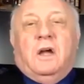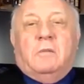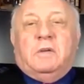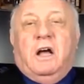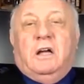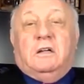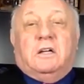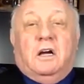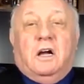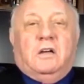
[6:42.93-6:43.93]
I mean, I had a
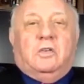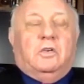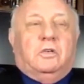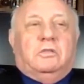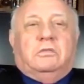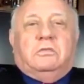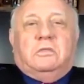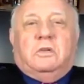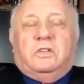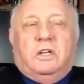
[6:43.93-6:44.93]
guy who
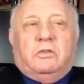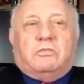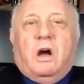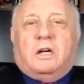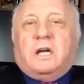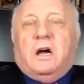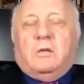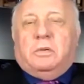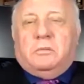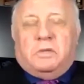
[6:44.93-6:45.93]
did a rock
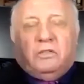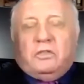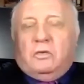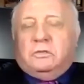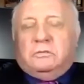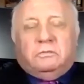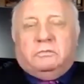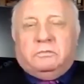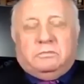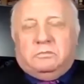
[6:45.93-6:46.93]
album and sold
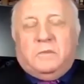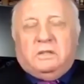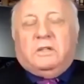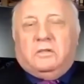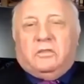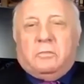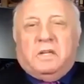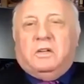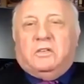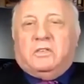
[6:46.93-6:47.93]
millions and
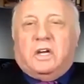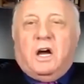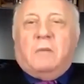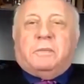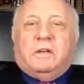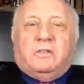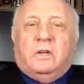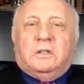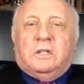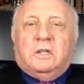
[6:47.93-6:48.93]
millions of copies.